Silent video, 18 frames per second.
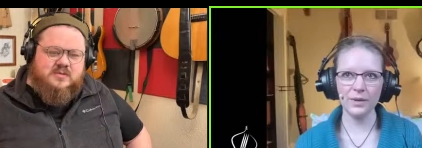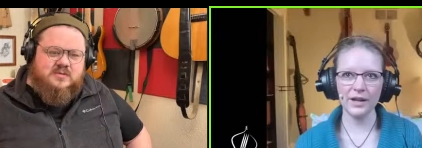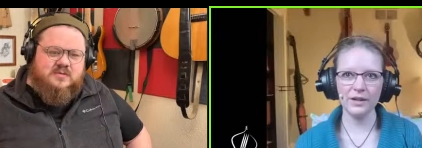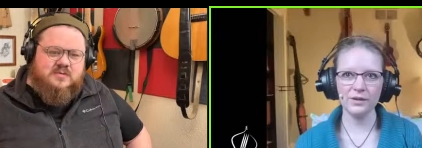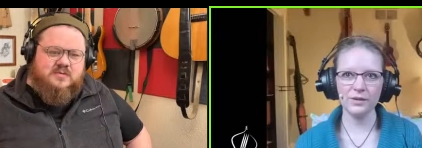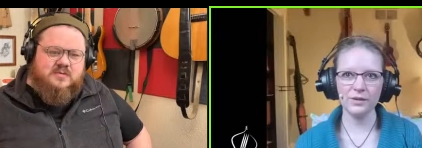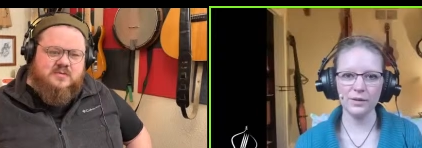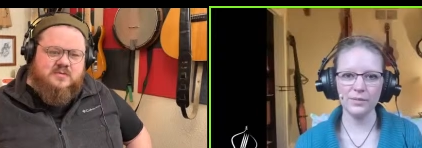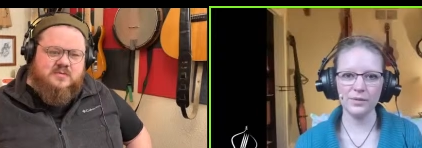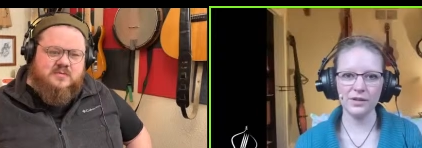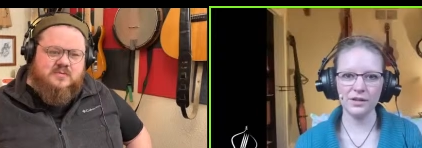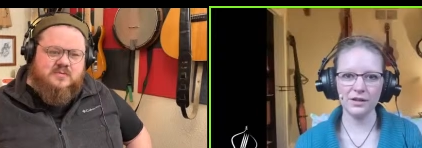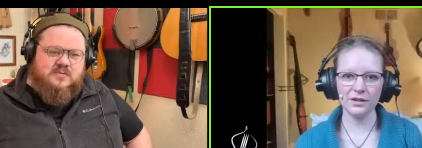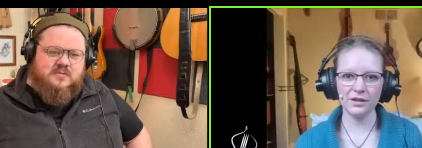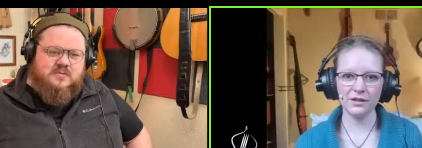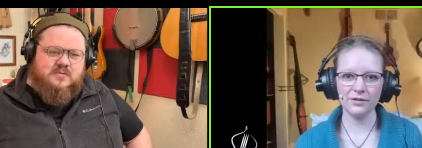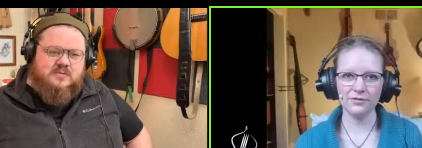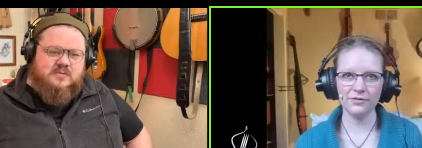Speaker 1: a way to
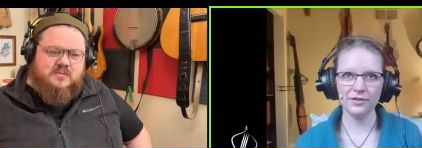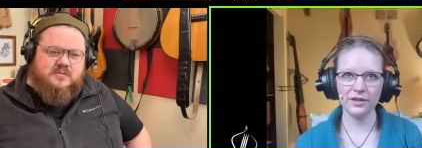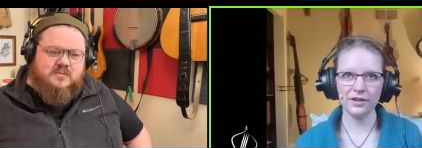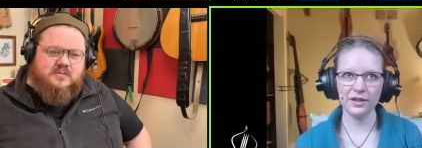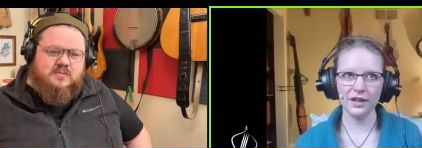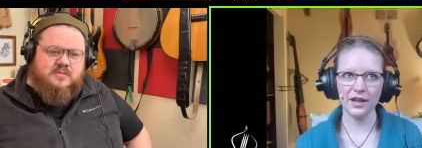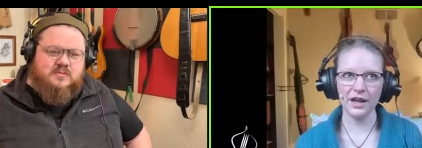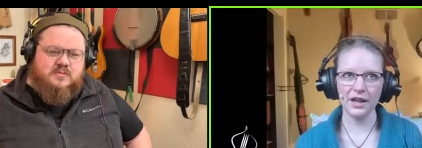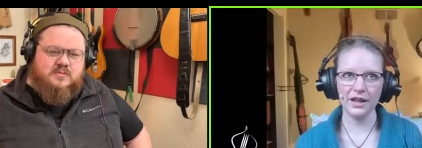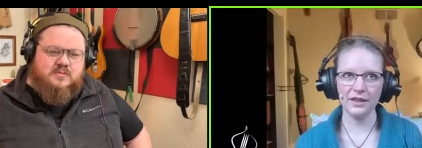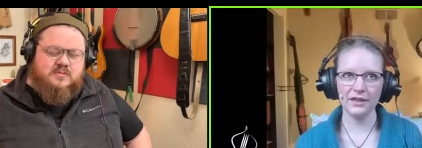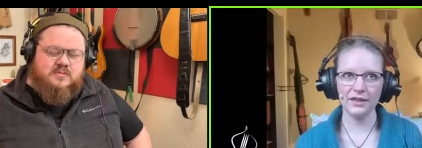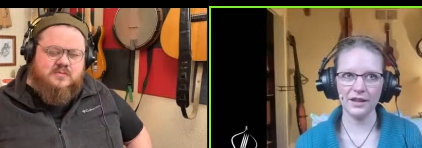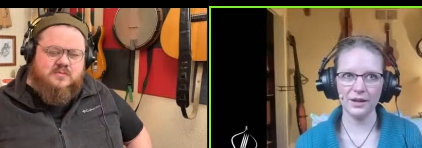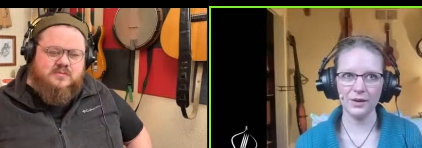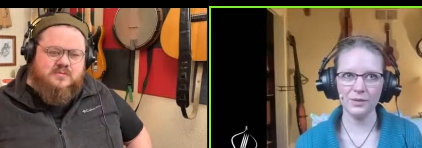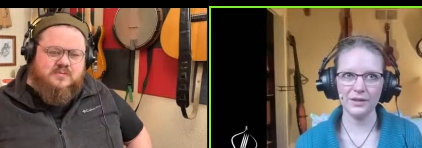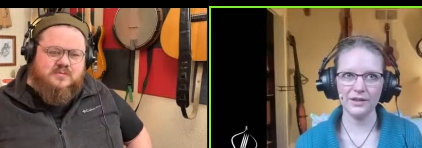observe a
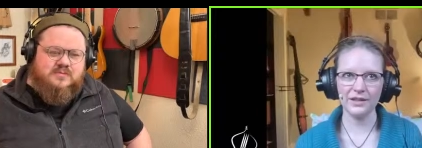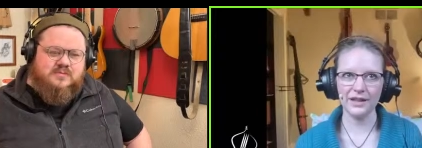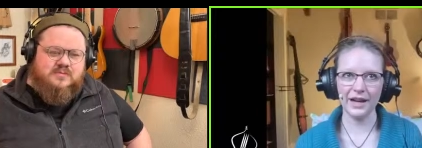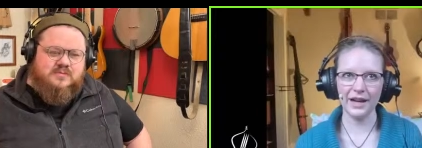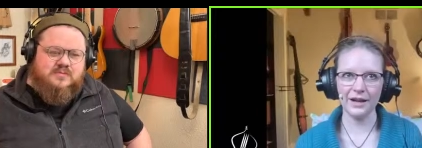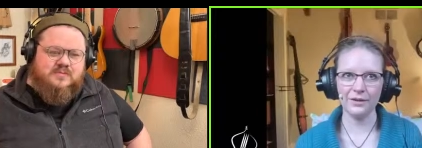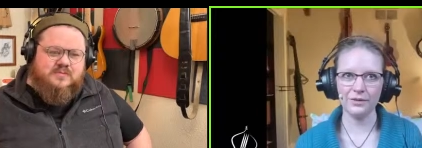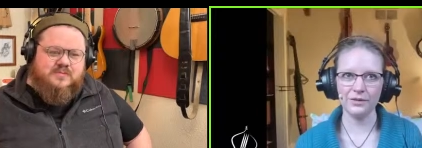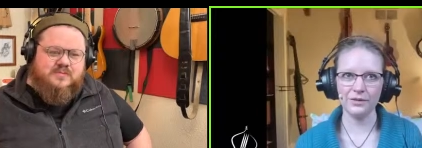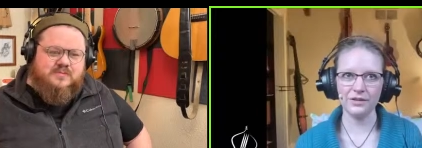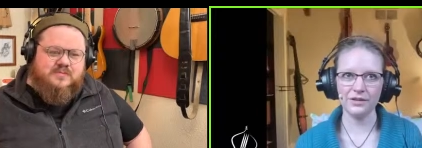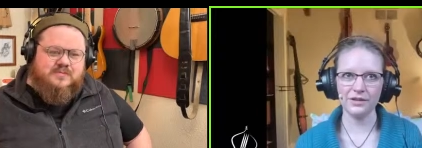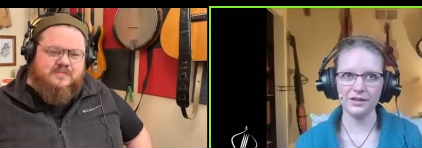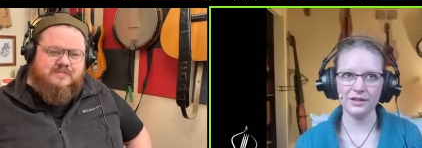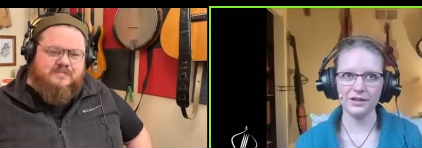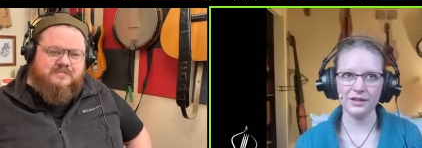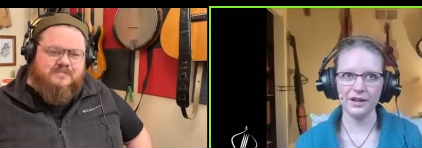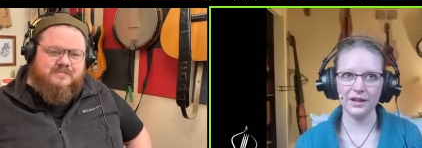thing without